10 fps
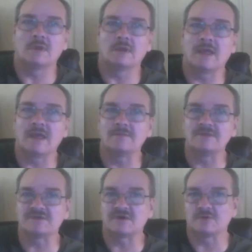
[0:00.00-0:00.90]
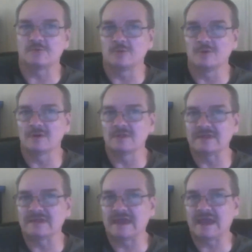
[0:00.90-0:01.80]
Amazon really
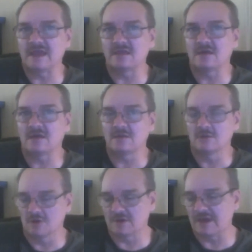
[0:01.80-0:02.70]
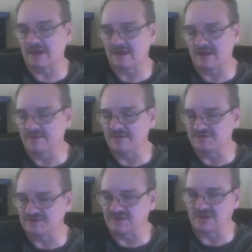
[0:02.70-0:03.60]
cannot look at image
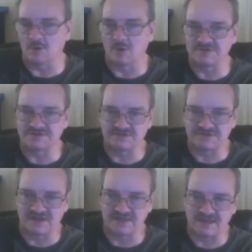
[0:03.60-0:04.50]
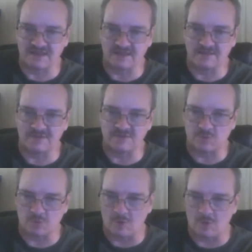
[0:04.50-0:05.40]
and tell what's inside that image.
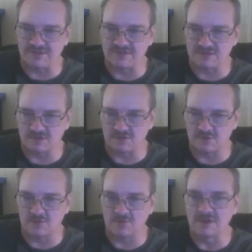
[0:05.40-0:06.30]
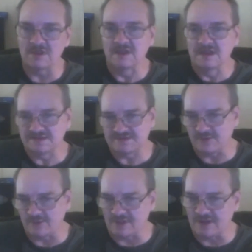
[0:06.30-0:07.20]
What they do is they
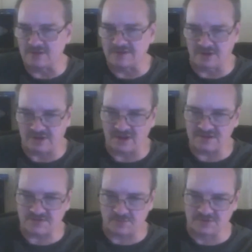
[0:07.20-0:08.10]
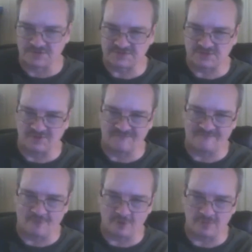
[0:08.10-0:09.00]
rely on their customers to
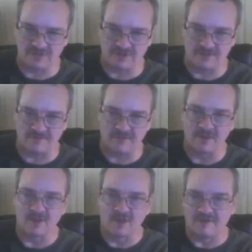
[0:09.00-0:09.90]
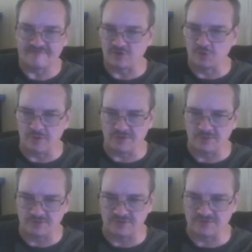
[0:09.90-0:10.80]
inform them of 2 people
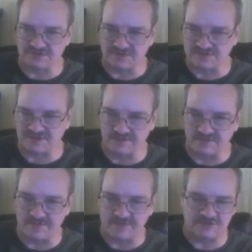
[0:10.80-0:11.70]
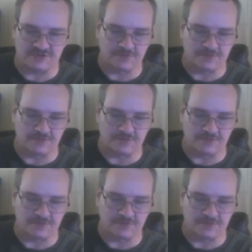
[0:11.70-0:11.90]
using the same image.